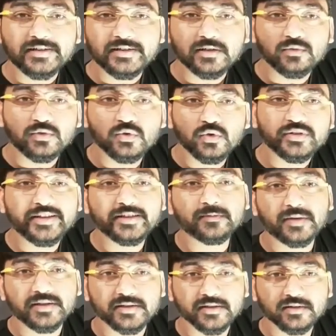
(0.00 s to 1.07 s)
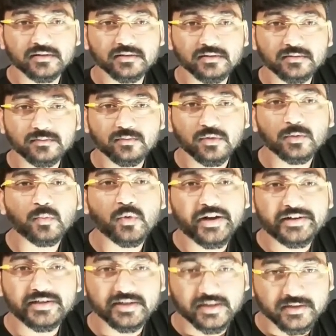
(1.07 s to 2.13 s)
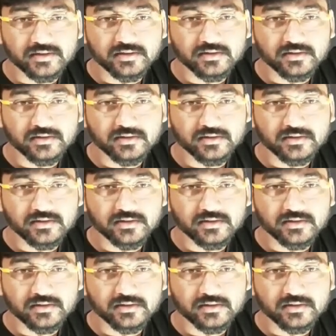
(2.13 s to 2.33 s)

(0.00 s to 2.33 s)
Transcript: charge, we know the expression for point charge.